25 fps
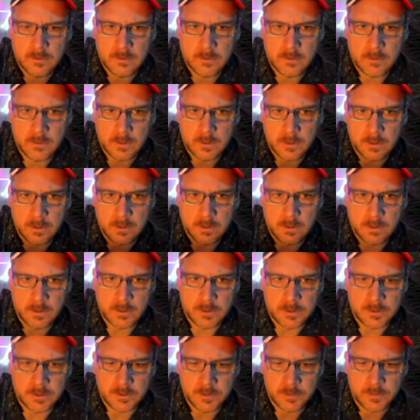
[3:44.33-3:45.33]
and
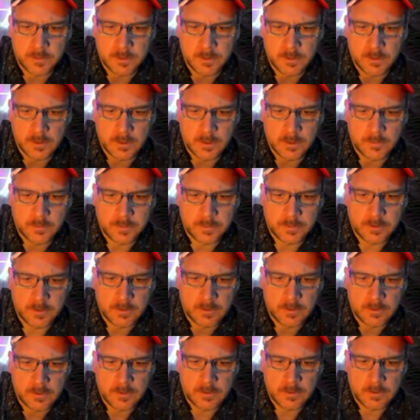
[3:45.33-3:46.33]
then you pull up
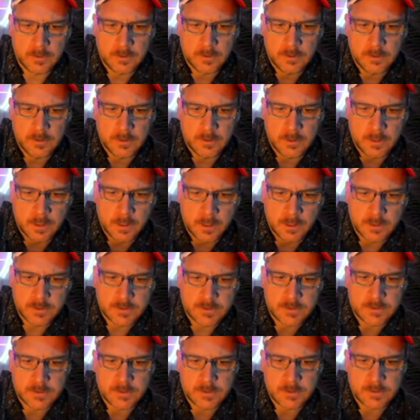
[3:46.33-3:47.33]

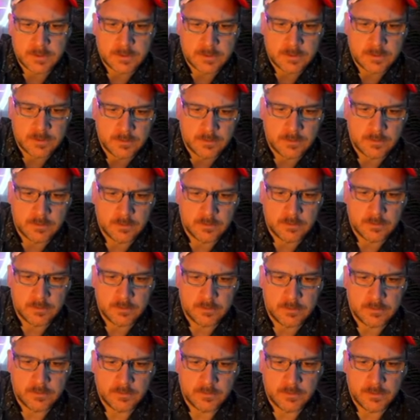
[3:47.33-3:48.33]
ISIS
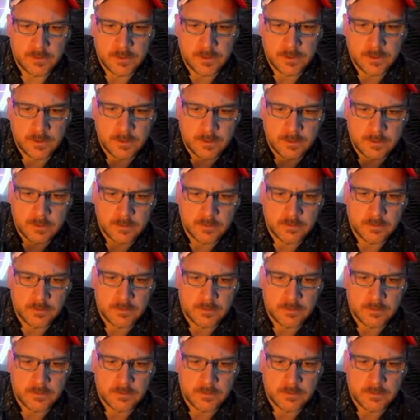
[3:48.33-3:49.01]
video